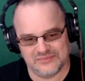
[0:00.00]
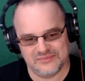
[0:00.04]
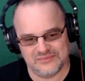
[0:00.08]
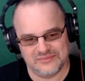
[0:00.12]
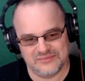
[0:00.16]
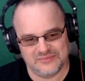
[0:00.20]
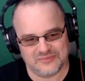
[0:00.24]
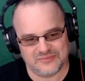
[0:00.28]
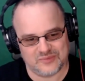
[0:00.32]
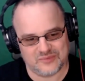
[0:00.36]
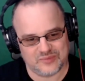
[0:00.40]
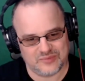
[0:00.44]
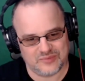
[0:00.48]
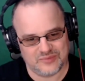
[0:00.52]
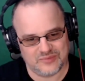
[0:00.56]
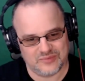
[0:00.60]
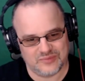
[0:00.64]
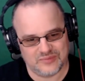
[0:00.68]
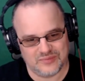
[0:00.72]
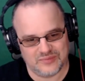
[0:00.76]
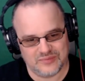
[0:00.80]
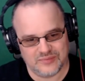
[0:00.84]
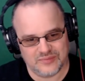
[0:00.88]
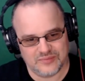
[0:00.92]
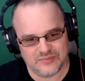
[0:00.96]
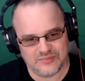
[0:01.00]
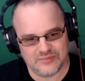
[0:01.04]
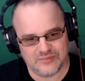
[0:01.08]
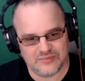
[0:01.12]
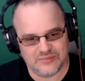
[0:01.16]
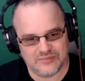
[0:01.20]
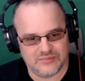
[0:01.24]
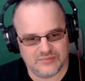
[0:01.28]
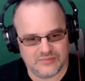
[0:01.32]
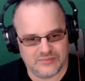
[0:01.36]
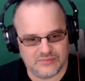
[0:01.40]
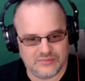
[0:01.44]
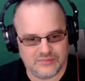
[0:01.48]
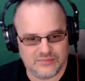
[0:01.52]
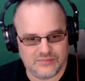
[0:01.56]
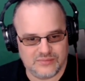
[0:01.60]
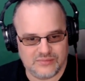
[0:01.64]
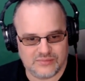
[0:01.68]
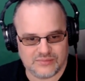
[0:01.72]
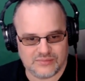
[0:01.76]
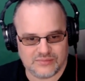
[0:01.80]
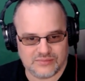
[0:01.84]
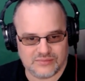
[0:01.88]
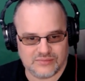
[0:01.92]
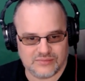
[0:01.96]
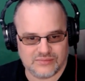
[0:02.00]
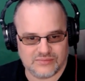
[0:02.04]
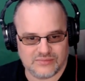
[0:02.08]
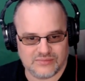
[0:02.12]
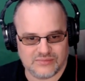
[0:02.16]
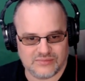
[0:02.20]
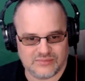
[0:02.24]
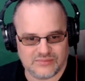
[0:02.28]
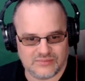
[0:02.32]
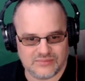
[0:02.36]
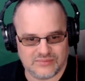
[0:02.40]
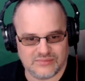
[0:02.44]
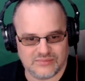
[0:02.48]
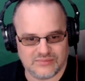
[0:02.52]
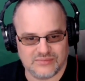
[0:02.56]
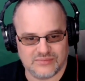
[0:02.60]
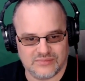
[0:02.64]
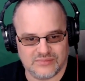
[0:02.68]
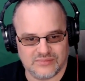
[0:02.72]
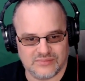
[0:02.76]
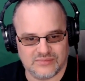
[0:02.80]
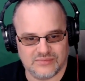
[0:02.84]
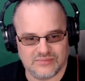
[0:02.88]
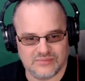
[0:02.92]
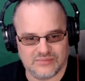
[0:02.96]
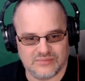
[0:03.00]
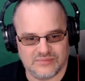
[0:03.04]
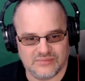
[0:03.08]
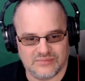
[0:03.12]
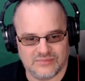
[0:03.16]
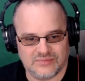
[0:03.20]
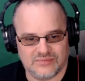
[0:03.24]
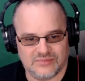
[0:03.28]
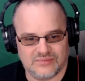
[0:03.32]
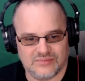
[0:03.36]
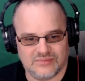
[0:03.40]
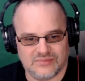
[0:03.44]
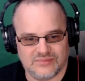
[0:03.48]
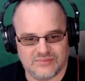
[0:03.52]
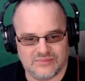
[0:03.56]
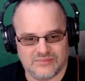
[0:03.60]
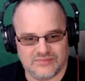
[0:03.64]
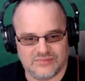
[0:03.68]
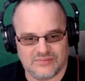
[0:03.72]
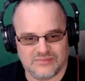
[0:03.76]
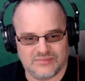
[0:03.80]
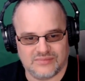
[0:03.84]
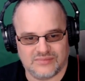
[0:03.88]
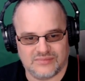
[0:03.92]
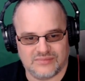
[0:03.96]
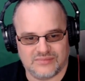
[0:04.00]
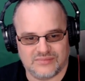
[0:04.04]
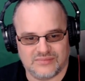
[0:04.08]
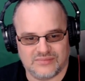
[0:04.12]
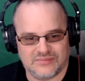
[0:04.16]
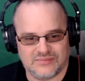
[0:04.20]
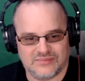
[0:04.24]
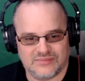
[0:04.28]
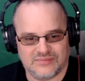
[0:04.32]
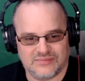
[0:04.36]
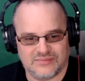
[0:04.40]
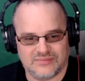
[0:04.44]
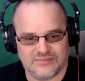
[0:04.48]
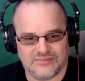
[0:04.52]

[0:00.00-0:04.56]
[no speech]